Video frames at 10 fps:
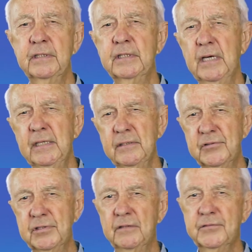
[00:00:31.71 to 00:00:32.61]
the kind of
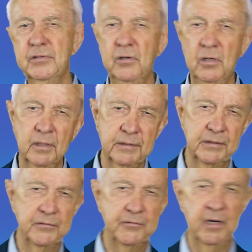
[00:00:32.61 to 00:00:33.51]
self-talk
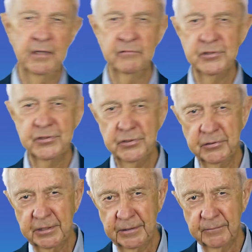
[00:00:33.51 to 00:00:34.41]
that the father is
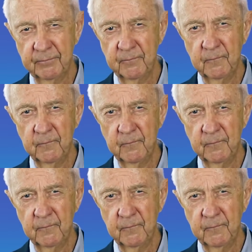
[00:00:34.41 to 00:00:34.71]
doing.